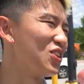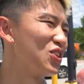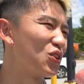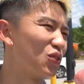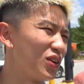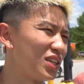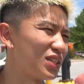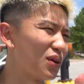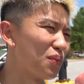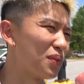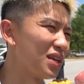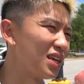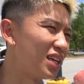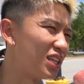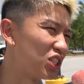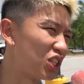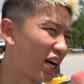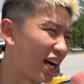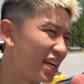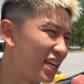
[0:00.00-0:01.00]
You greet somebody
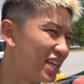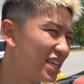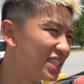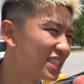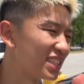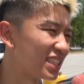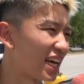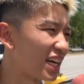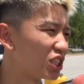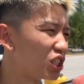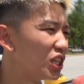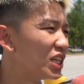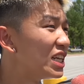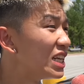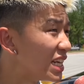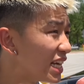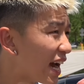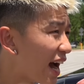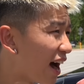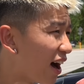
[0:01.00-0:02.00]
in Chinese is actually
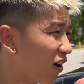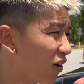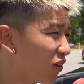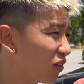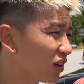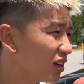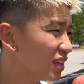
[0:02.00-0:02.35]
ni hao.